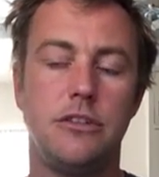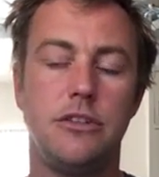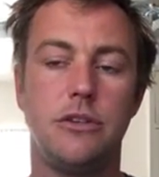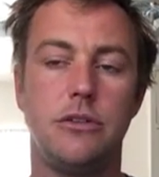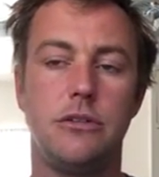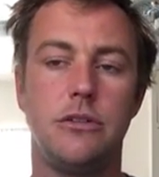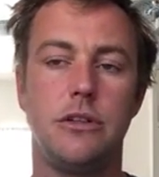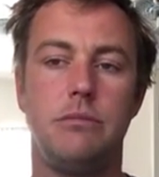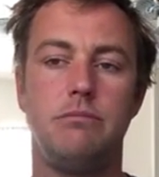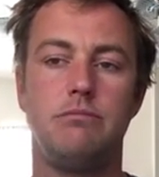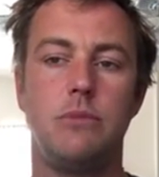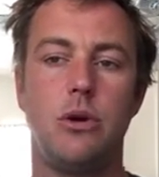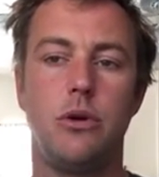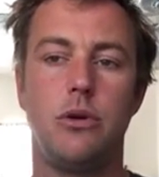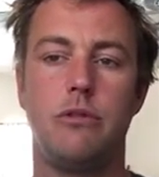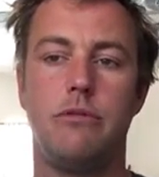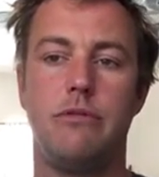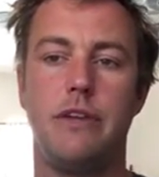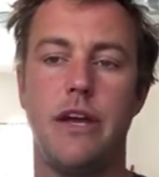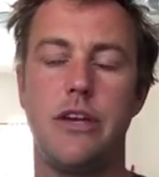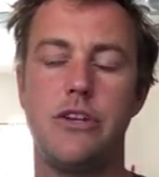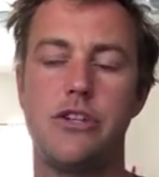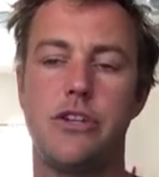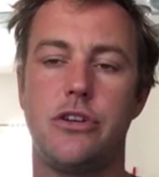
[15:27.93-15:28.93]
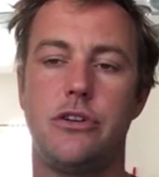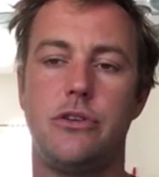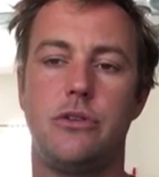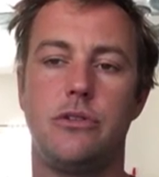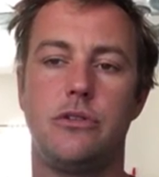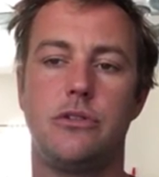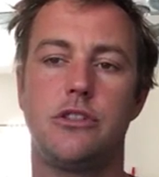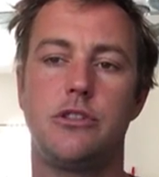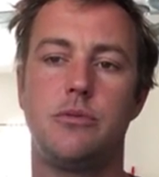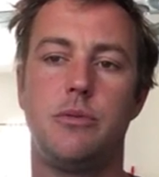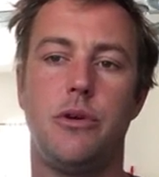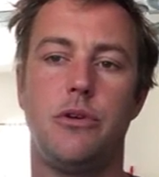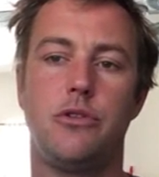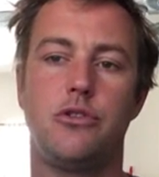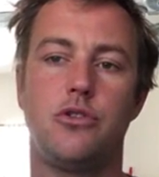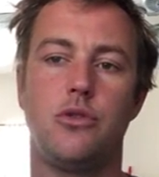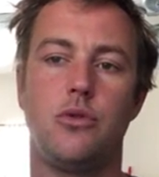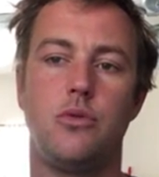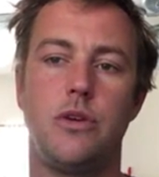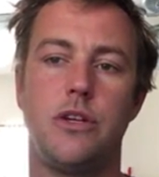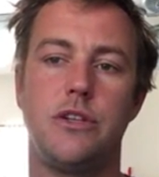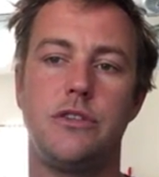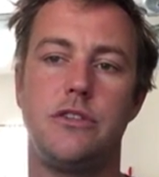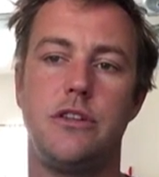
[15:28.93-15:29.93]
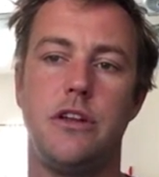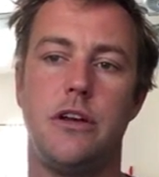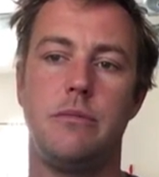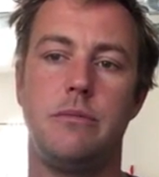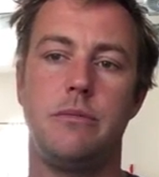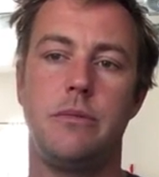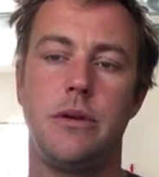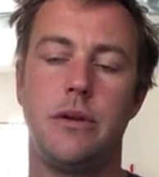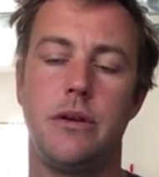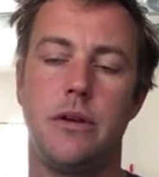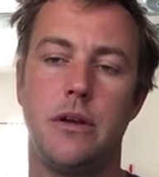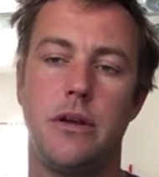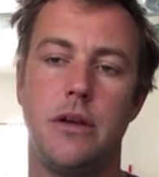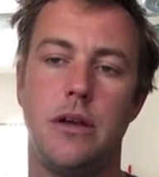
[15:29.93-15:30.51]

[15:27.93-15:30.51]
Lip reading: the only motivational spiritual wisdom